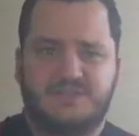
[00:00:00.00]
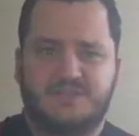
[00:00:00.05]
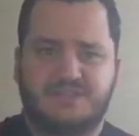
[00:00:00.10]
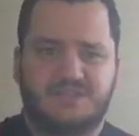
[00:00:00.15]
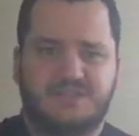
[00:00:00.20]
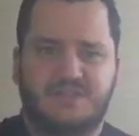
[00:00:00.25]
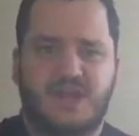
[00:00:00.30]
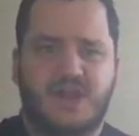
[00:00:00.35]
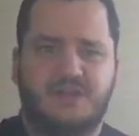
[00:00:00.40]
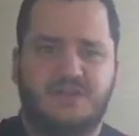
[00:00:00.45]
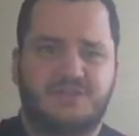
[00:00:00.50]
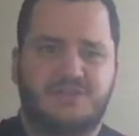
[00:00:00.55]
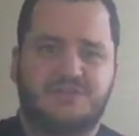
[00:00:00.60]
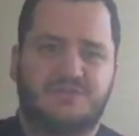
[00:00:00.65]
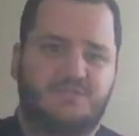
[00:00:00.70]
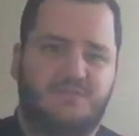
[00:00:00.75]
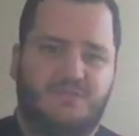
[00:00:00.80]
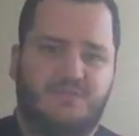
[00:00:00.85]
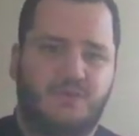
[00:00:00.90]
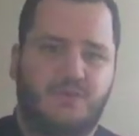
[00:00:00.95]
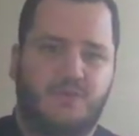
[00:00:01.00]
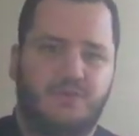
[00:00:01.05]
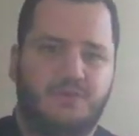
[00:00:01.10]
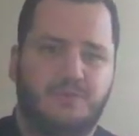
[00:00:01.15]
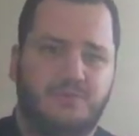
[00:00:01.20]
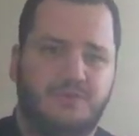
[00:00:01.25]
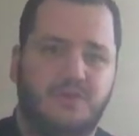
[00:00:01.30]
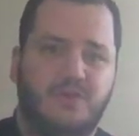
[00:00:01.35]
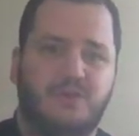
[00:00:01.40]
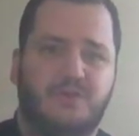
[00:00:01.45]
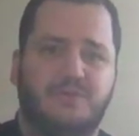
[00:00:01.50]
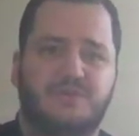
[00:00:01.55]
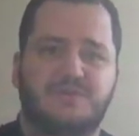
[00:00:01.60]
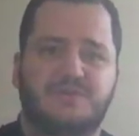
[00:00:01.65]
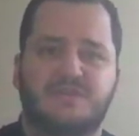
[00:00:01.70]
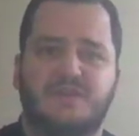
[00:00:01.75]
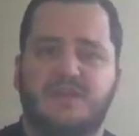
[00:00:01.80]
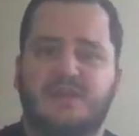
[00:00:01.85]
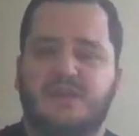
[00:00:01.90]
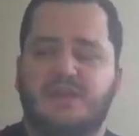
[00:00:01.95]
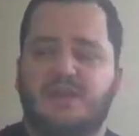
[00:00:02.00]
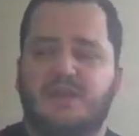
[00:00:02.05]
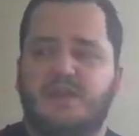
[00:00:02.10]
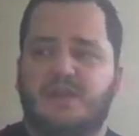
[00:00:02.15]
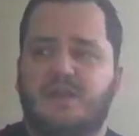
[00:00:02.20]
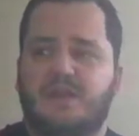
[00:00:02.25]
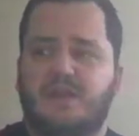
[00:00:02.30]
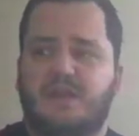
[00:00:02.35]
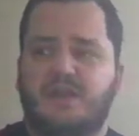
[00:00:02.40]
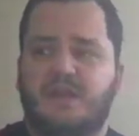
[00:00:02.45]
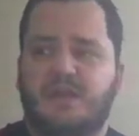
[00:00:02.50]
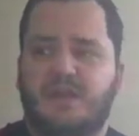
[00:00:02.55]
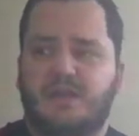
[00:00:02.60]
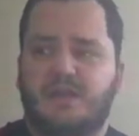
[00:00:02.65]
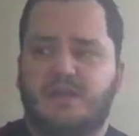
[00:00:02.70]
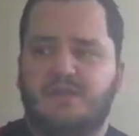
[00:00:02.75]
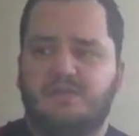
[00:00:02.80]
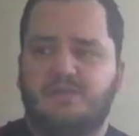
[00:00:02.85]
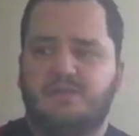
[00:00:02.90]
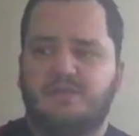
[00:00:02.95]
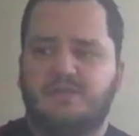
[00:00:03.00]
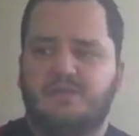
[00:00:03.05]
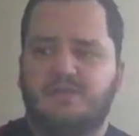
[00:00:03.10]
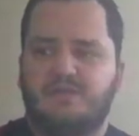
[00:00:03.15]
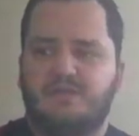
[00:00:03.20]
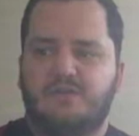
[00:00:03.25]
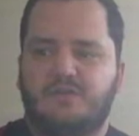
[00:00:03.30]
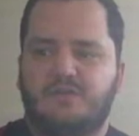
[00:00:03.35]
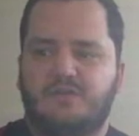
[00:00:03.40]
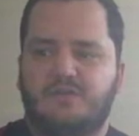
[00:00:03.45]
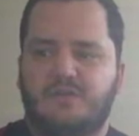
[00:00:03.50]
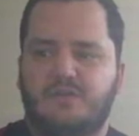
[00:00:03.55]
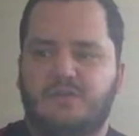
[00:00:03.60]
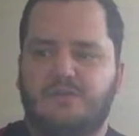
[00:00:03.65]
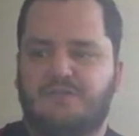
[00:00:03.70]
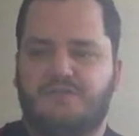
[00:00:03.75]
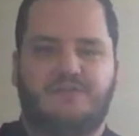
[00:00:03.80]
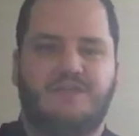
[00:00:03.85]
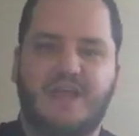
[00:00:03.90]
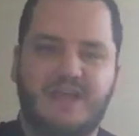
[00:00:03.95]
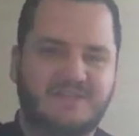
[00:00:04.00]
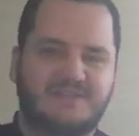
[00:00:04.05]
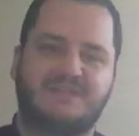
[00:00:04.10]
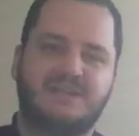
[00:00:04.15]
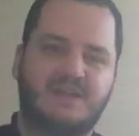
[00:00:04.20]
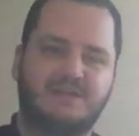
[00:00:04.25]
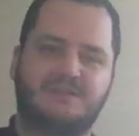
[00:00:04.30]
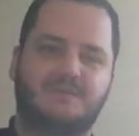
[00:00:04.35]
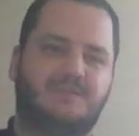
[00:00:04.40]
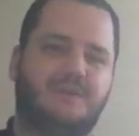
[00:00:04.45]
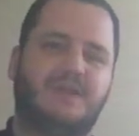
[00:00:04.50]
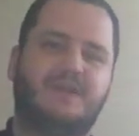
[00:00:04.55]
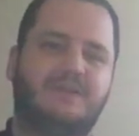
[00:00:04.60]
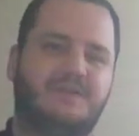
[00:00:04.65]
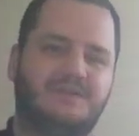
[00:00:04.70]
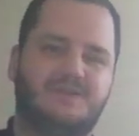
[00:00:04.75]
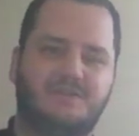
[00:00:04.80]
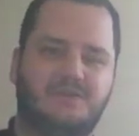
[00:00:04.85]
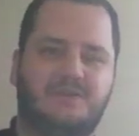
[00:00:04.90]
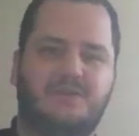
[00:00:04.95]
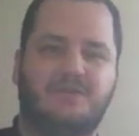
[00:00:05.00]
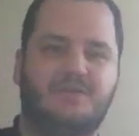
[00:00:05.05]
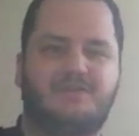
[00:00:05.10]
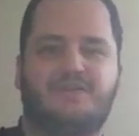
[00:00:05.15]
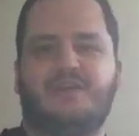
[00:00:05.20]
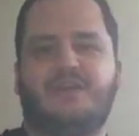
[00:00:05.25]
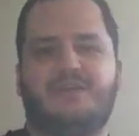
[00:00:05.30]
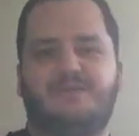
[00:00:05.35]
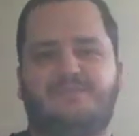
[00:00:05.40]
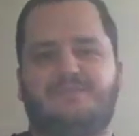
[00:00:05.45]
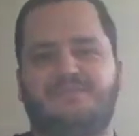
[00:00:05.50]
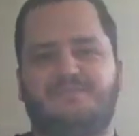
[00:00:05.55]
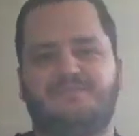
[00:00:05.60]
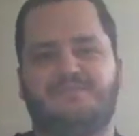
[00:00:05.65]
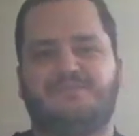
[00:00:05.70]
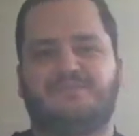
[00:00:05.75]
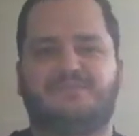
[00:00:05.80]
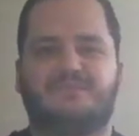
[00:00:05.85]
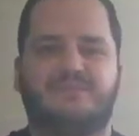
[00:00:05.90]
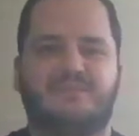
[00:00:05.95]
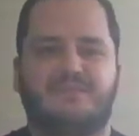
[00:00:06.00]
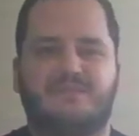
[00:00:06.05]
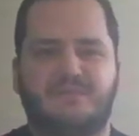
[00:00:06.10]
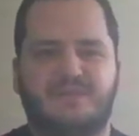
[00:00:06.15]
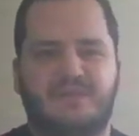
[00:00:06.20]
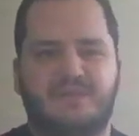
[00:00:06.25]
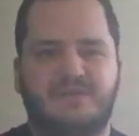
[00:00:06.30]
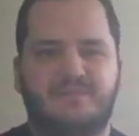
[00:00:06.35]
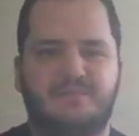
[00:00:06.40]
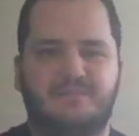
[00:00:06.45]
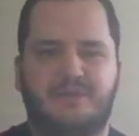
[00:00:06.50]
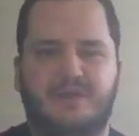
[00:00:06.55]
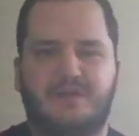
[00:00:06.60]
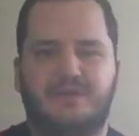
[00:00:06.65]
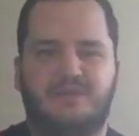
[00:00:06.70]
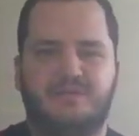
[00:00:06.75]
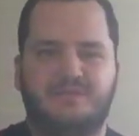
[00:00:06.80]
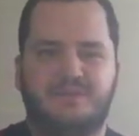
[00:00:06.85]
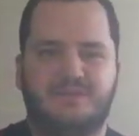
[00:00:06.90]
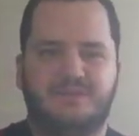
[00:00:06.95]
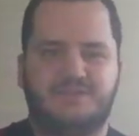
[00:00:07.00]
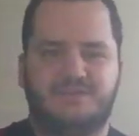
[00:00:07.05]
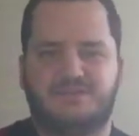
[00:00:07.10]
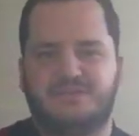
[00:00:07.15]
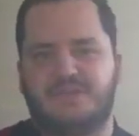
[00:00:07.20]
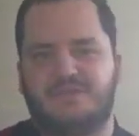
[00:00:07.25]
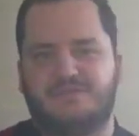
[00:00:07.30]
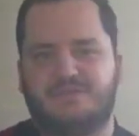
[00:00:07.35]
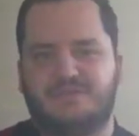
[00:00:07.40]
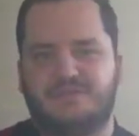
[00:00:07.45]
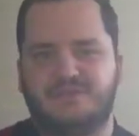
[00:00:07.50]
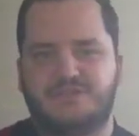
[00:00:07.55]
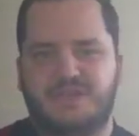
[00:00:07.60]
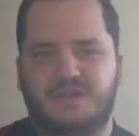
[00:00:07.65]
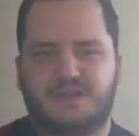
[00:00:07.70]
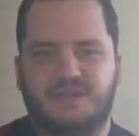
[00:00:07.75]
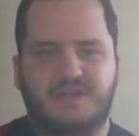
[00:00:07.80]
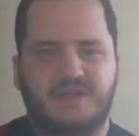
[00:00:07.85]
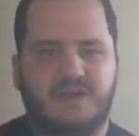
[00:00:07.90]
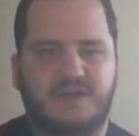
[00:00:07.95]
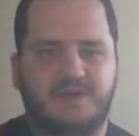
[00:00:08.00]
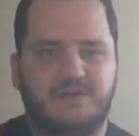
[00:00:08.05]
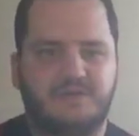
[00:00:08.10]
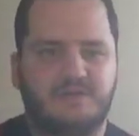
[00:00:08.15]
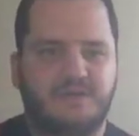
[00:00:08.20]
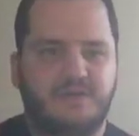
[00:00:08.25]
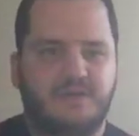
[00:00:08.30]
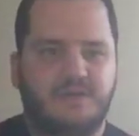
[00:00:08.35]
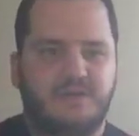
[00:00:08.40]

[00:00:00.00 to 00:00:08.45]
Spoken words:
a Scottish 400 Blows, and if that sounds appealing to you, then by all means definitely check it out.